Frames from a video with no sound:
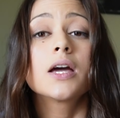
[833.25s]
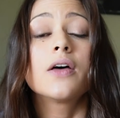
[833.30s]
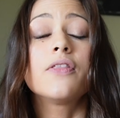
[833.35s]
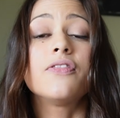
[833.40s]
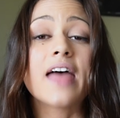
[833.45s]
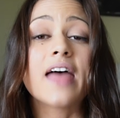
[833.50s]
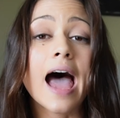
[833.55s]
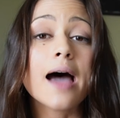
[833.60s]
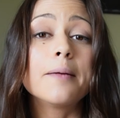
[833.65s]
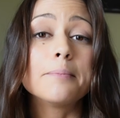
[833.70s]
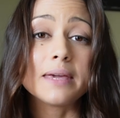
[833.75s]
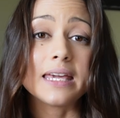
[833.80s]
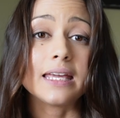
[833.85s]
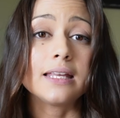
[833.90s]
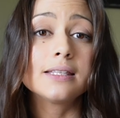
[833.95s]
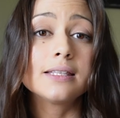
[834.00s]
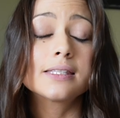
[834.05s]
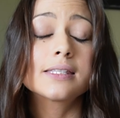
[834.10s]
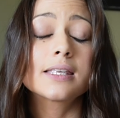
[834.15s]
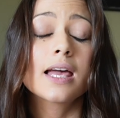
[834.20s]
That
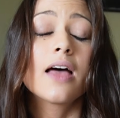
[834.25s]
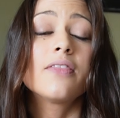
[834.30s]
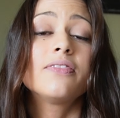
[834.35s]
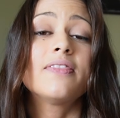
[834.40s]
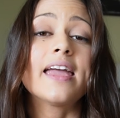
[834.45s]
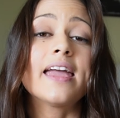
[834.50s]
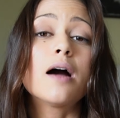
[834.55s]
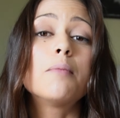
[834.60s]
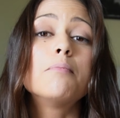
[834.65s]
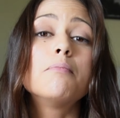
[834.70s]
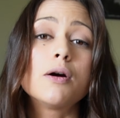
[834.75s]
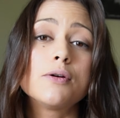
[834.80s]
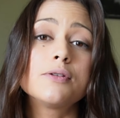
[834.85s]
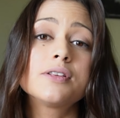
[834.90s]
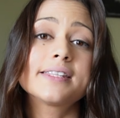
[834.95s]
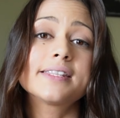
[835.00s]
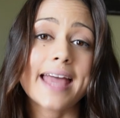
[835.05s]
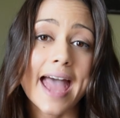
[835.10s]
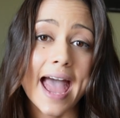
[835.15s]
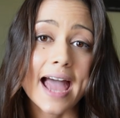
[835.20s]
means they are
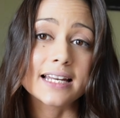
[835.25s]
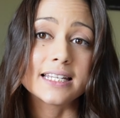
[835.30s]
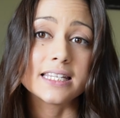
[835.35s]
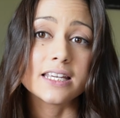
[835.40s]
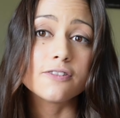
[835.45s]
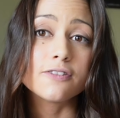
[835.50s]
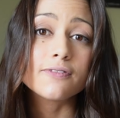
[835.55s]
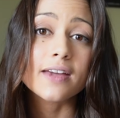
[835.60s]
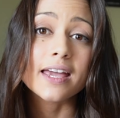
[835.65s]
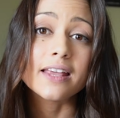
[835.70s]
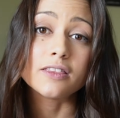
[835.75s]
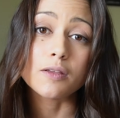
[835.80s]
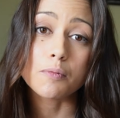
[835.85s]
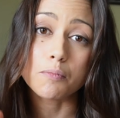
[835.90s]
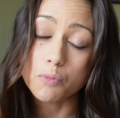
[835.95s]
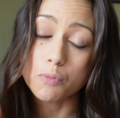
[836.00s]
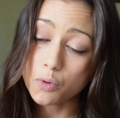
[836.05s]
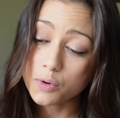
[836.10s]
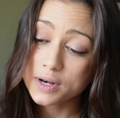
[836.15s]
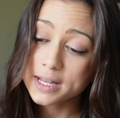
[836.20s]
most active in the
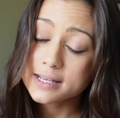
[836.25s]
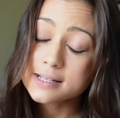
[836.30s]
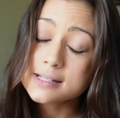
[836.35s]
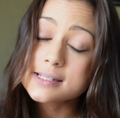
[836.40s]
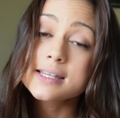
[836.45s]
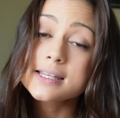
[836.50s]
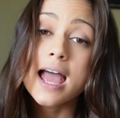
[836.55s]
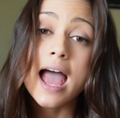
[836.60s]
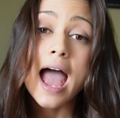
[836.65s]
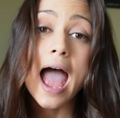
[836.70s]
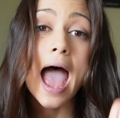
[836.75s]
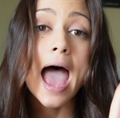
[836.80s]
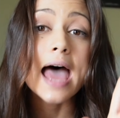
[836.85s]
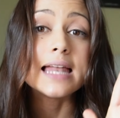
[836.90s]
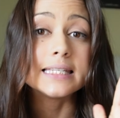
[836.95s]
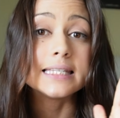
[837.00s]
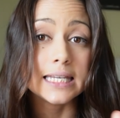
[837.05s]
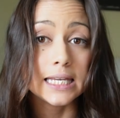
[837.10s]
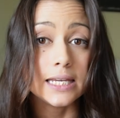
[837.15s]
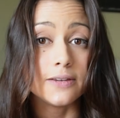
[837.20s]
mornings
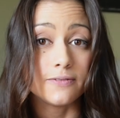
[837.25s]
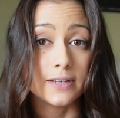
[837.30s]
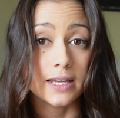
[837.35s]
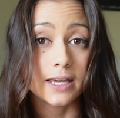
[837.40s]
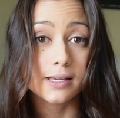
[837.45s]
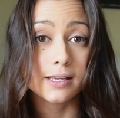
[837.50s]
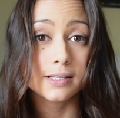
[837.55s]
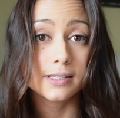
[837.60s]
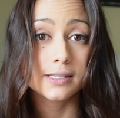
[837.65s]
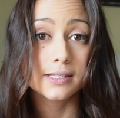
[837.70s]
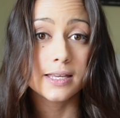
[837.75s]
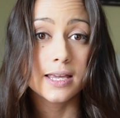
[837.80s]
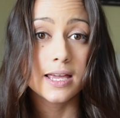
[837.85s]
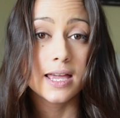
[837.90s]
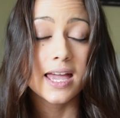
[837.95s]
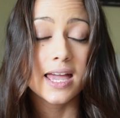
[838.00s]
and evenings.